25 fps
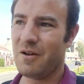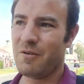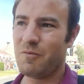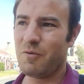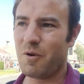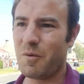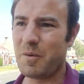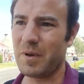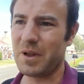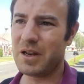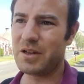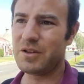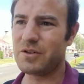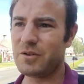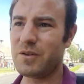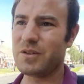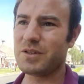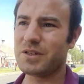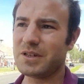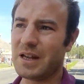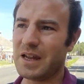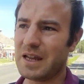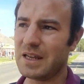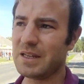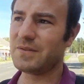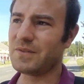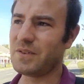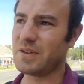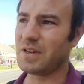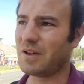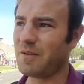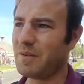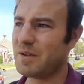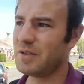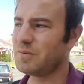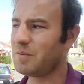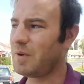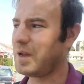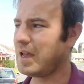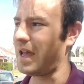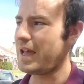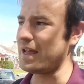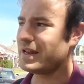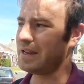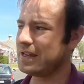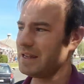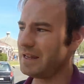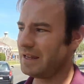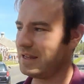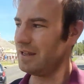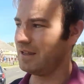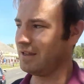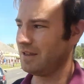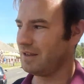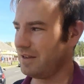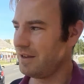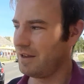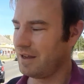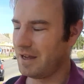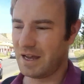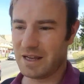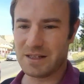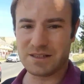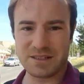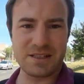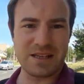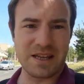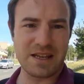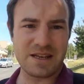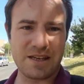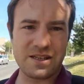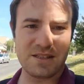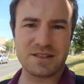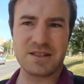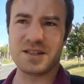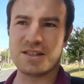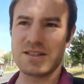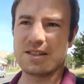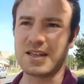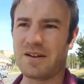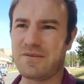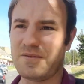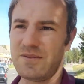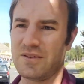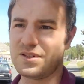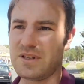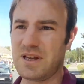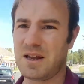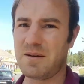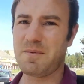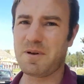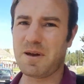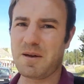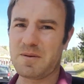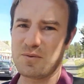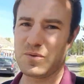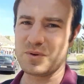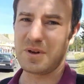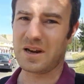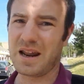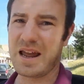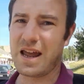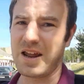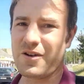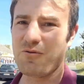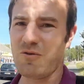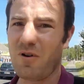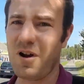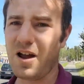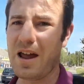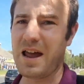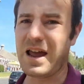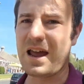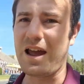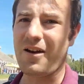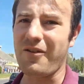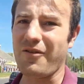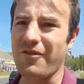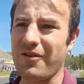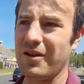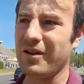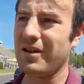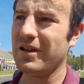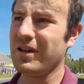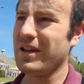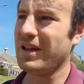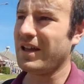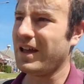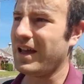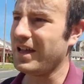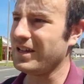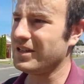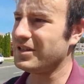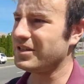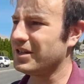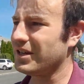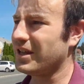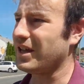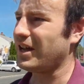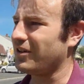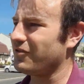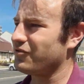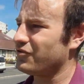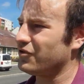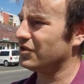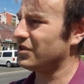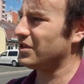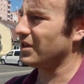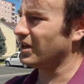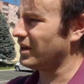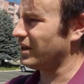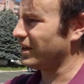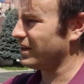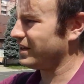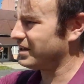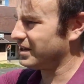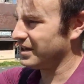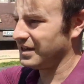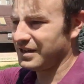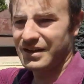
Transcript: What we're going to do in today's video is we're heading as I said into the southern suburbs we're going to head right out into the countryside